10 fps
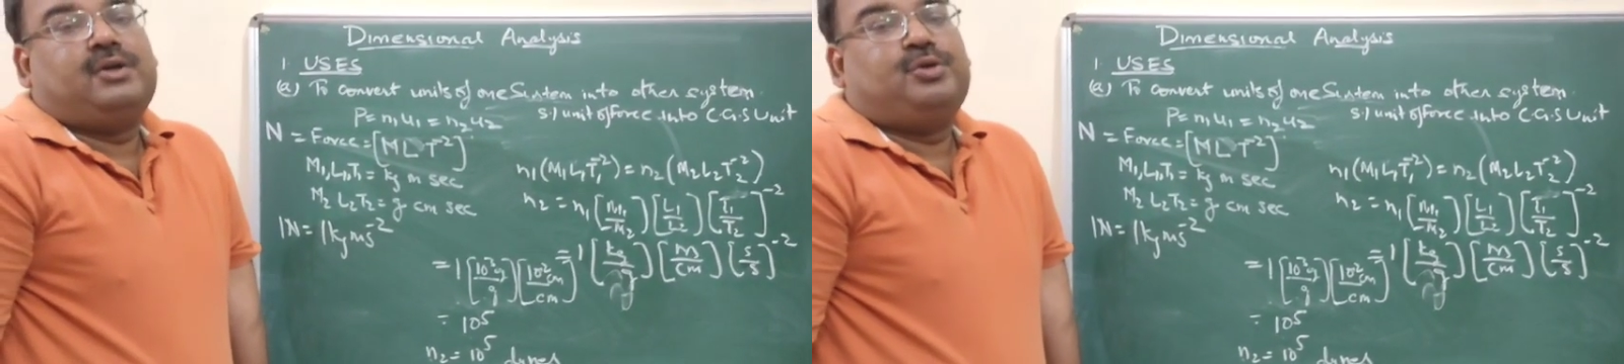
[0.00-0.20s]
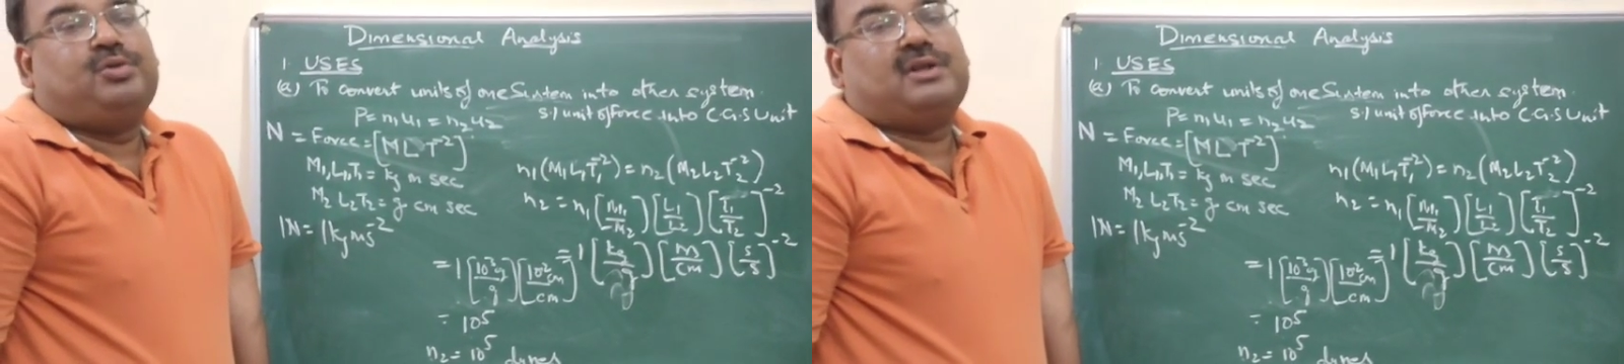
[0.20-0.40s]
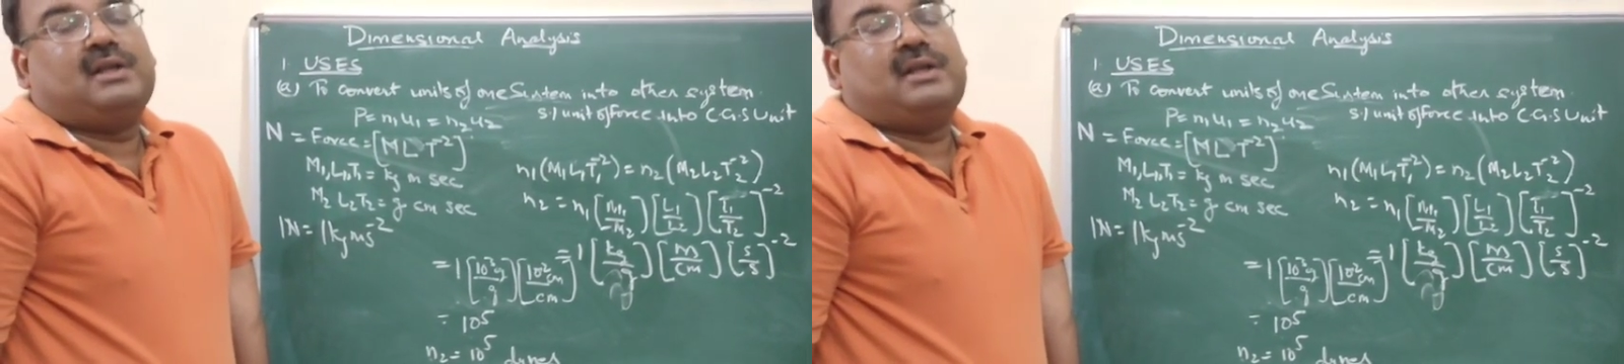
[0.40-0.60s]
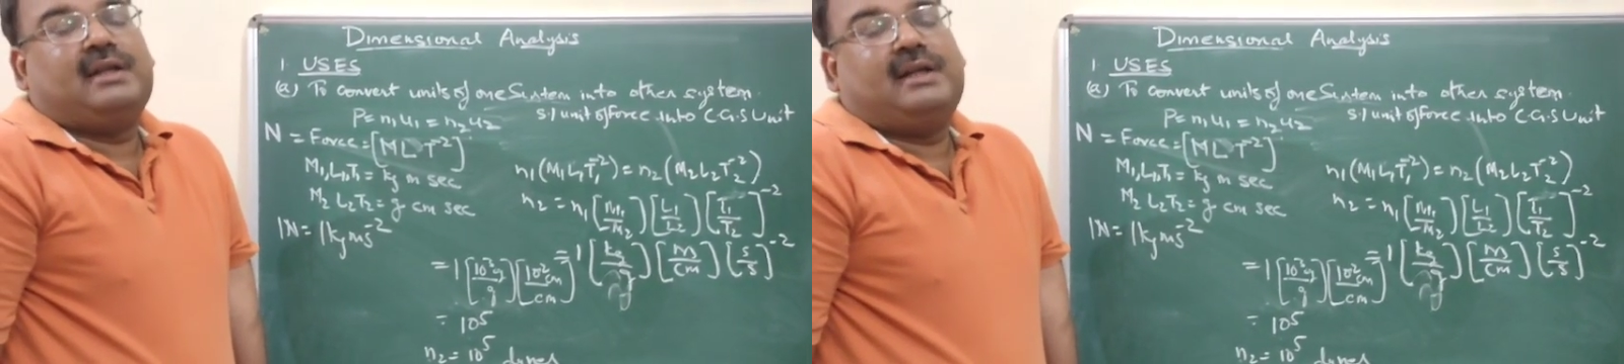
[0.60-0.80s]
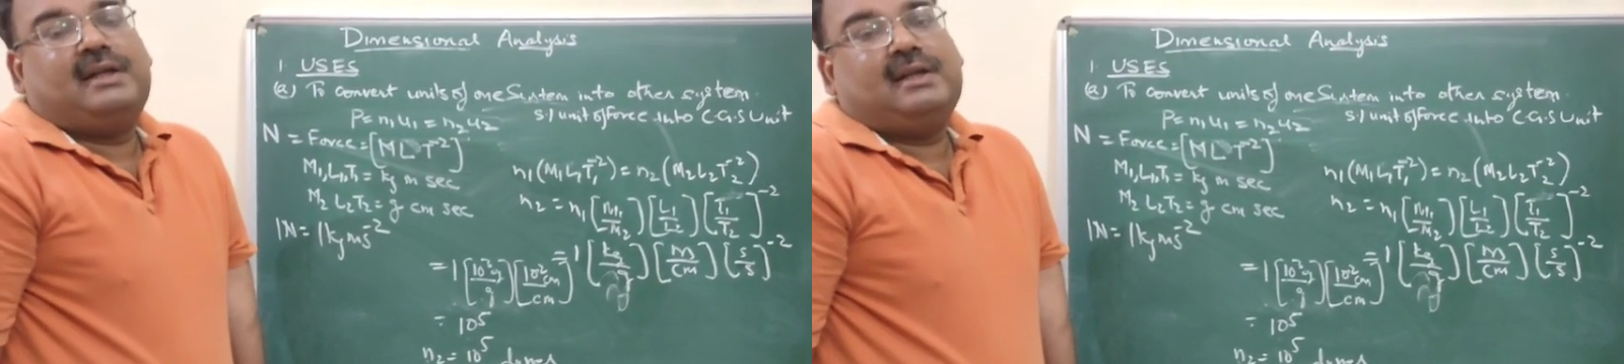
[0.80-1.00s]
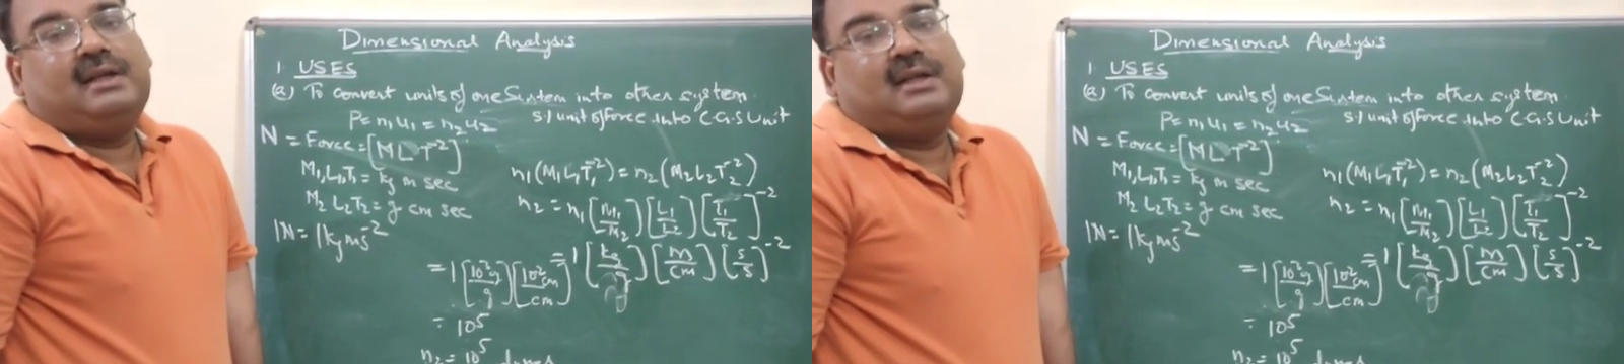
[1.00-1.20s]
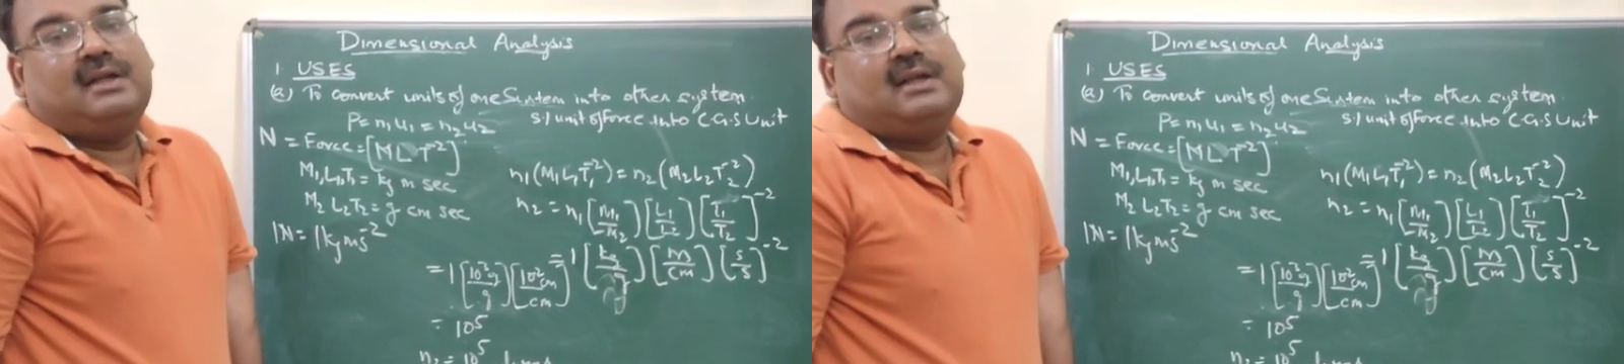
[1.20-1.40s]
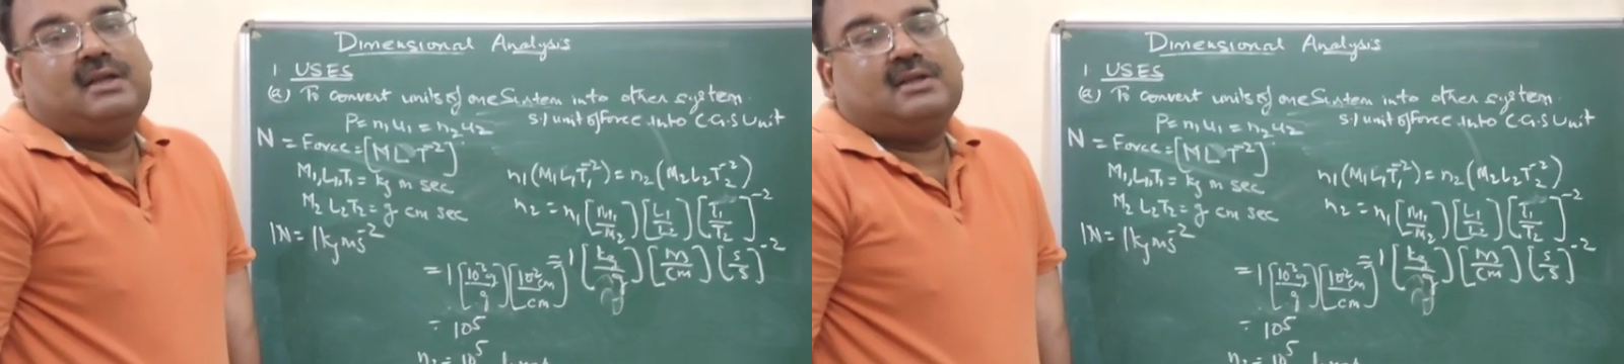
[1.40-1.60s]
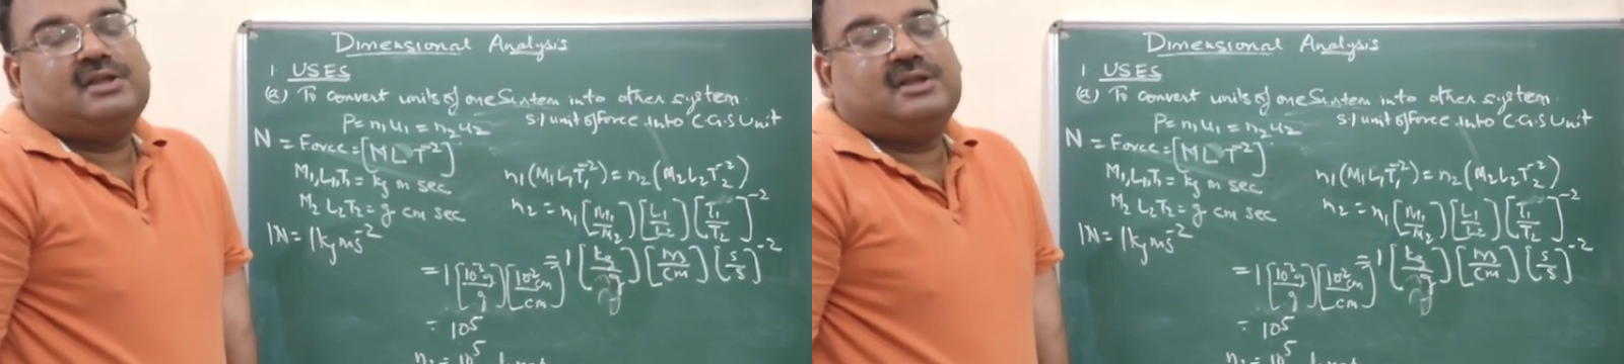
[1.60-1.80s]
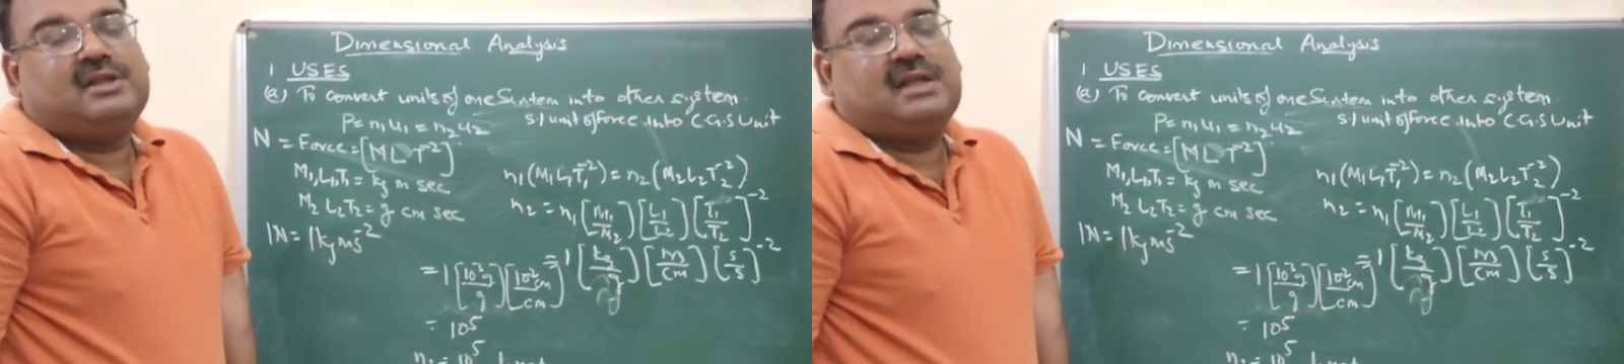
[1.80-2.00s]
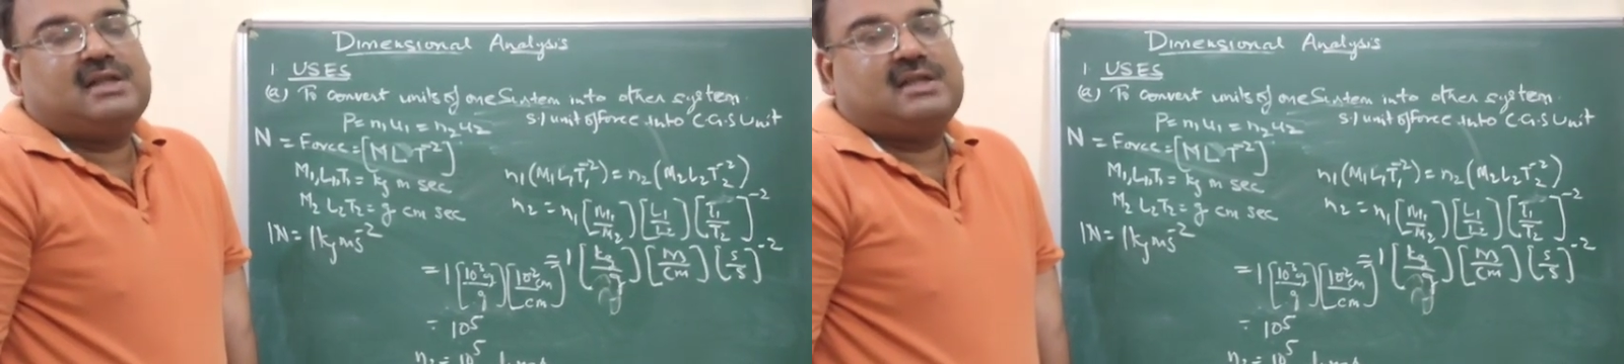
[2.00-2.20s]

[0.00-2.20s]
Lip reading: Newton in CGS